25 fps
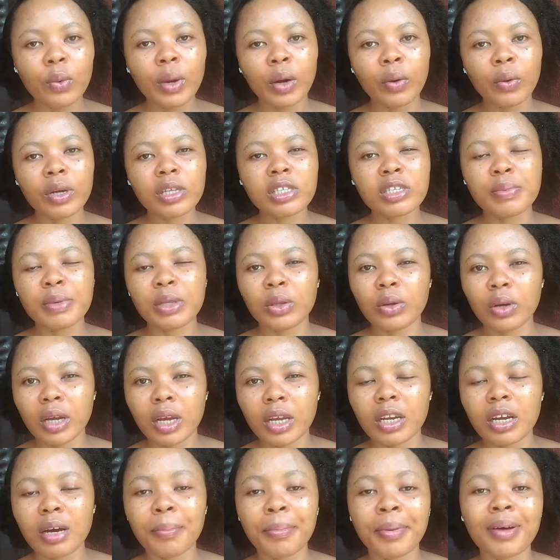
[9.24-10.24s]
we are going to be
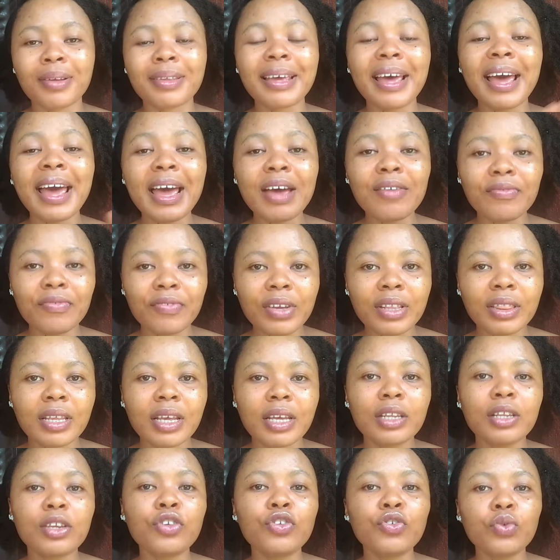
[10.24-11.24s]
talking about
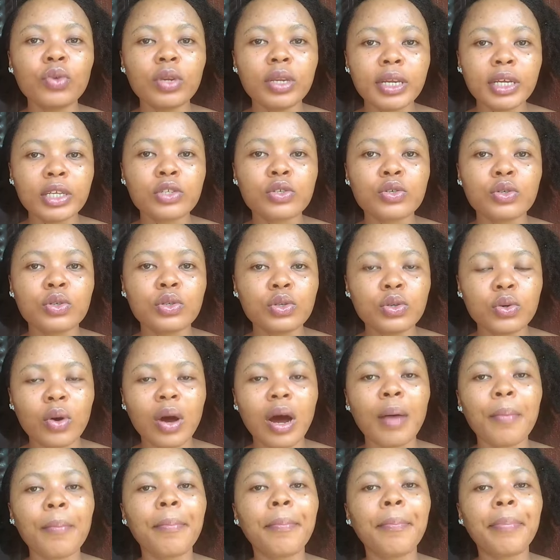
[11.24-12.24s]
everything you need to know
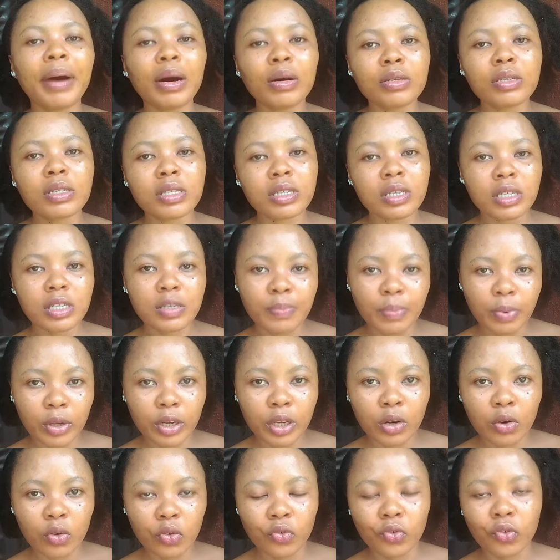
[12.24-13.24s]
about this
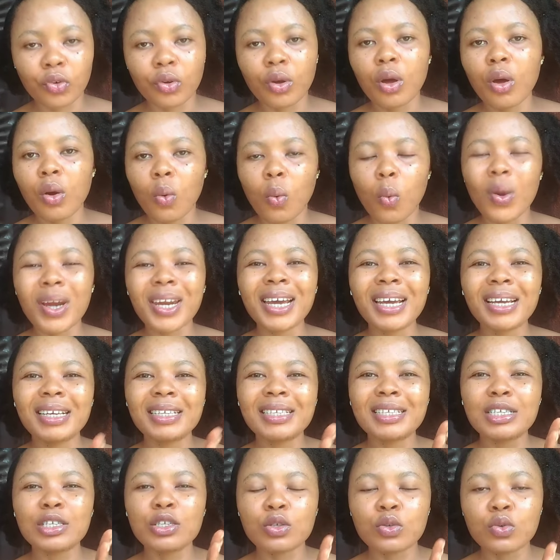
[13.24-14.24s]
body lotion, whether
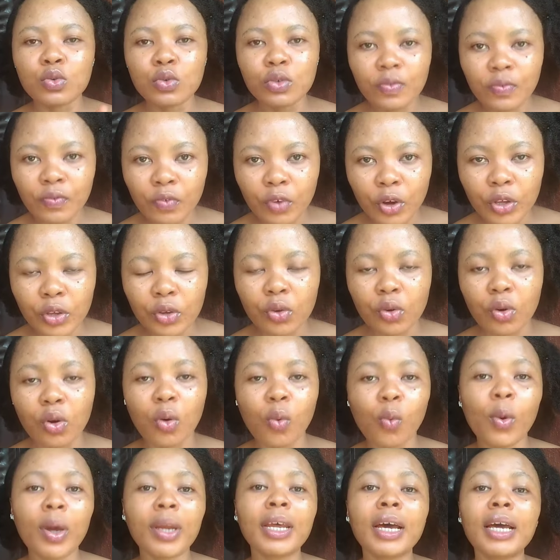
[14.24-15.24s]
it is good for you
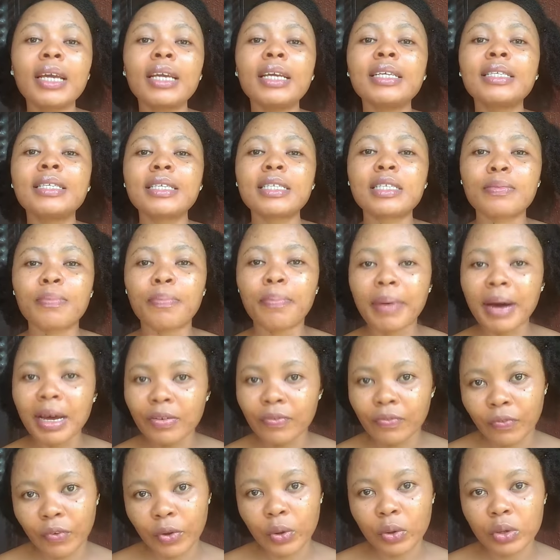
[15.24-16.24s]
or whether it is bad
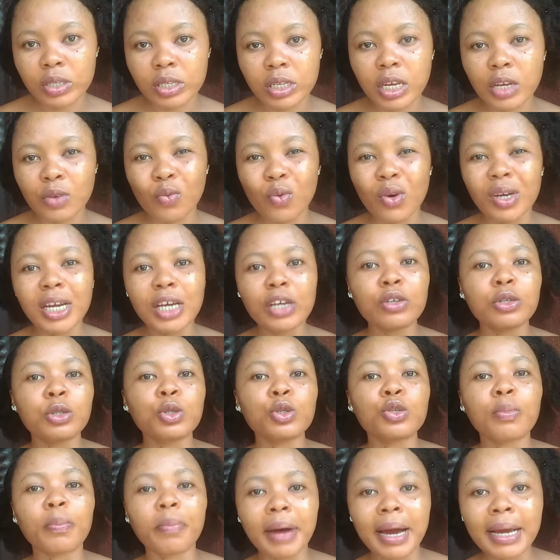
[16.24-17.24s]
for your skin, whether you
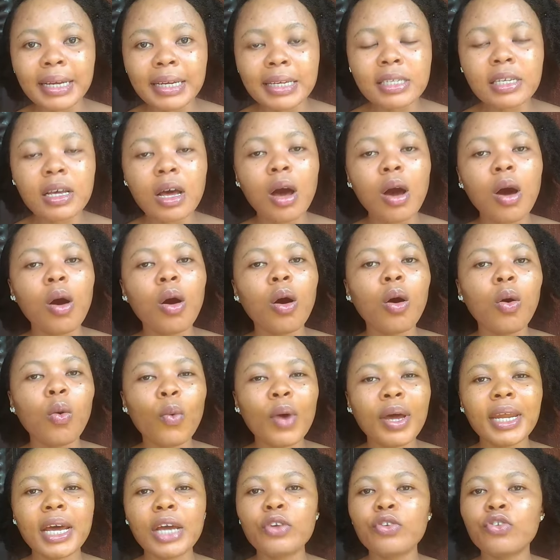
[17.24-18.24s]
should buy it or
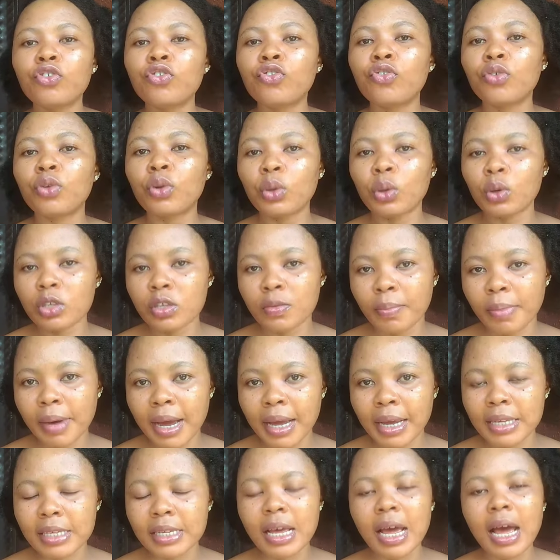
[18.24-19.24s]
whether you should not
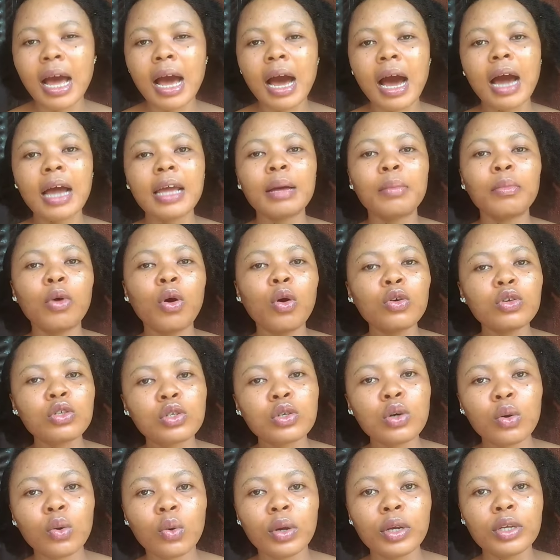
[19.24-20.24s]
buy it. I am
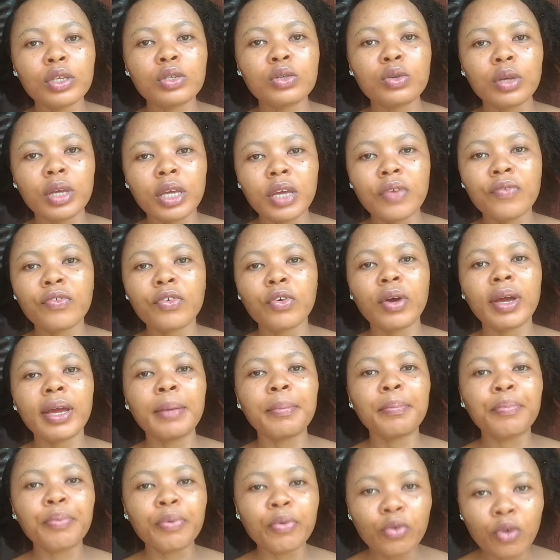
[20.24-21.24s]
also going to give you
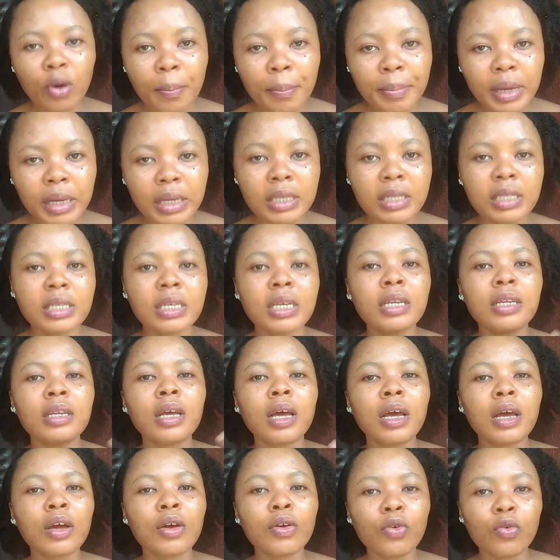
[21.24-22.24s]
a pro
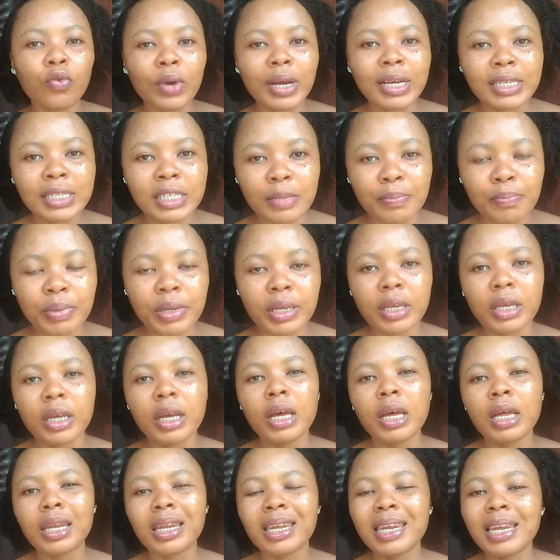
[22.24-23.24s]
mixing
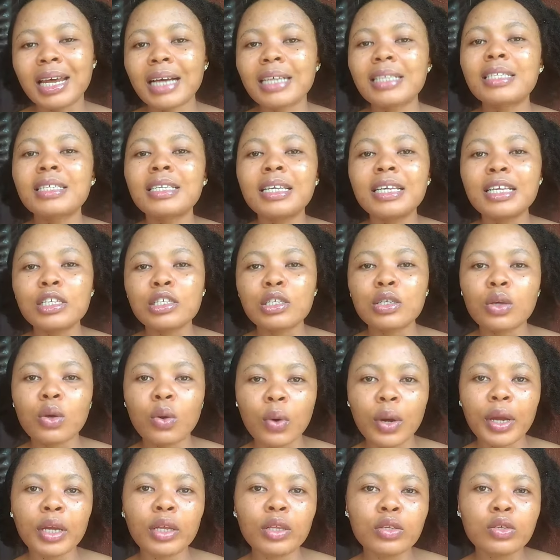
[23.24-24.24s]
recipe that is
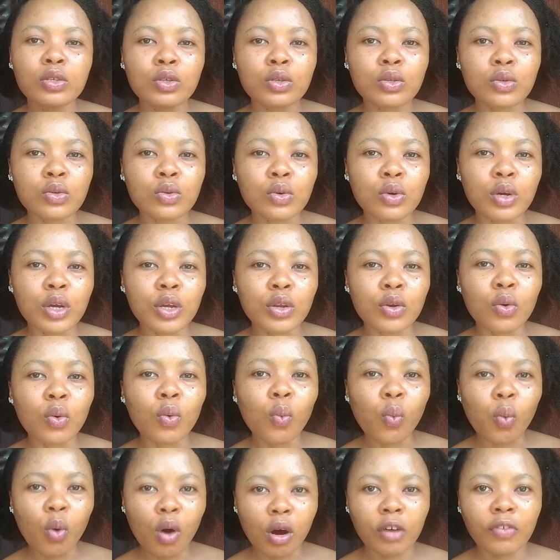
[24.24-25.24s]
going to,
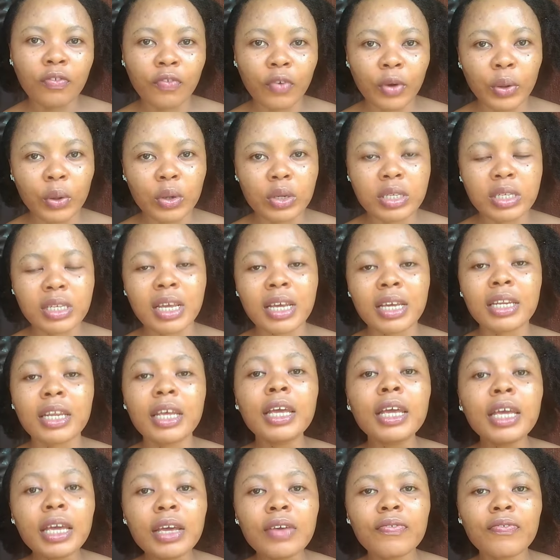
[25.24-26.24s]
work for your skin
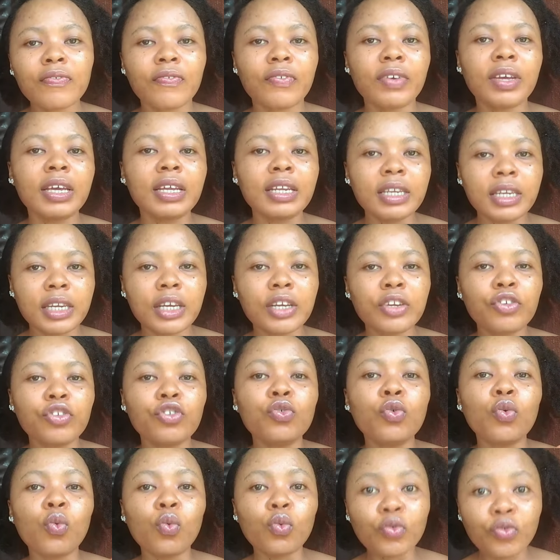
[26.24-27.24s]
if indeed
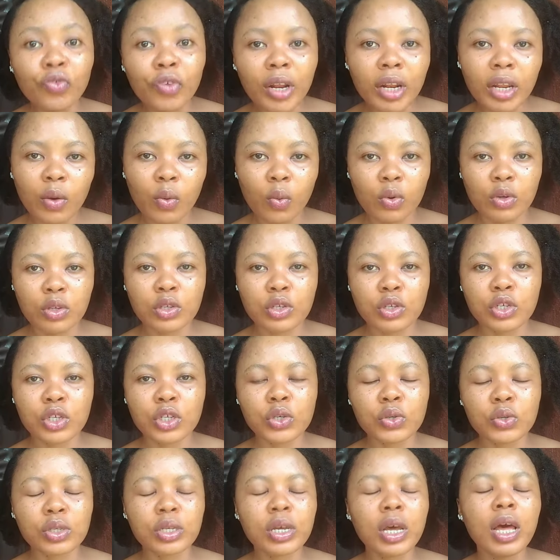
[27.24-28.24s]
you really want to
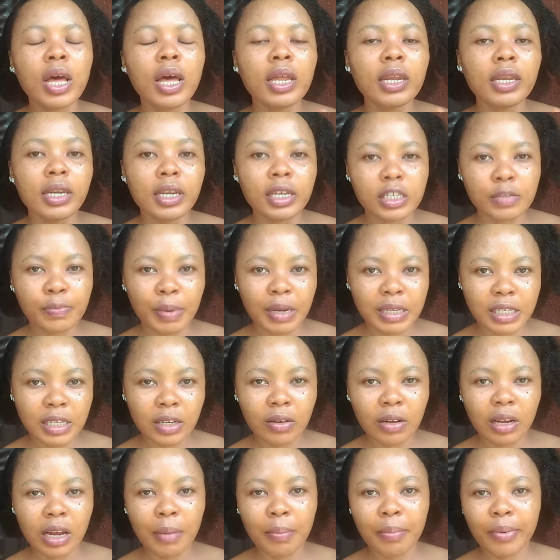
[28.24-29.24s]
use this
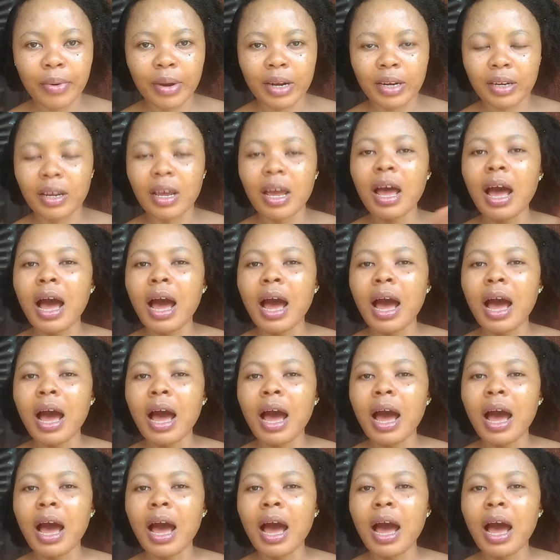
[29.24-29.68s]
particular brand.